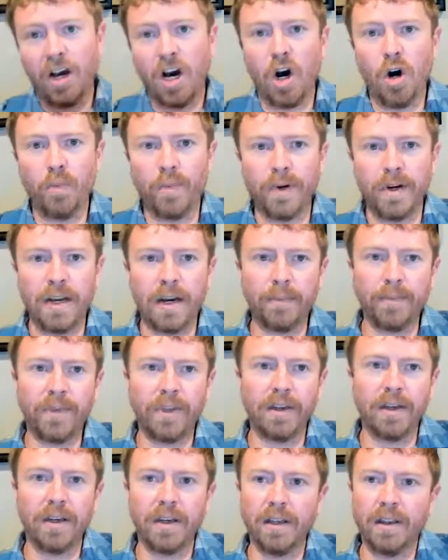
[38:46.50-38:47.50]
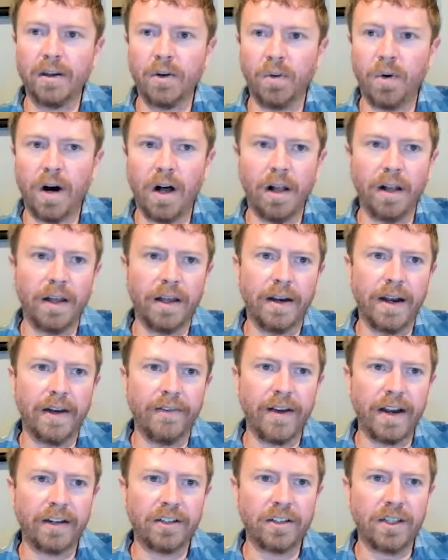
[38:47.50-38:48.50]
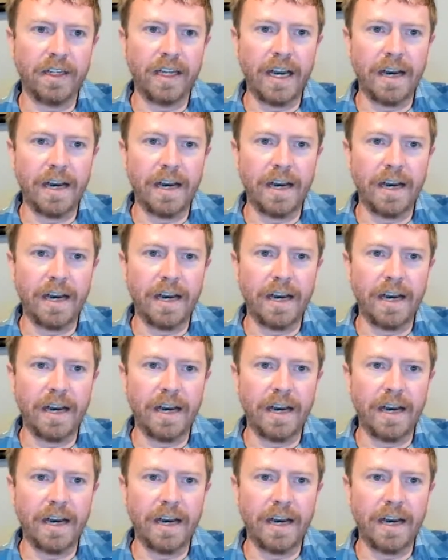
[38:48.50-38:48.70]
opened up the wallet, and I've actually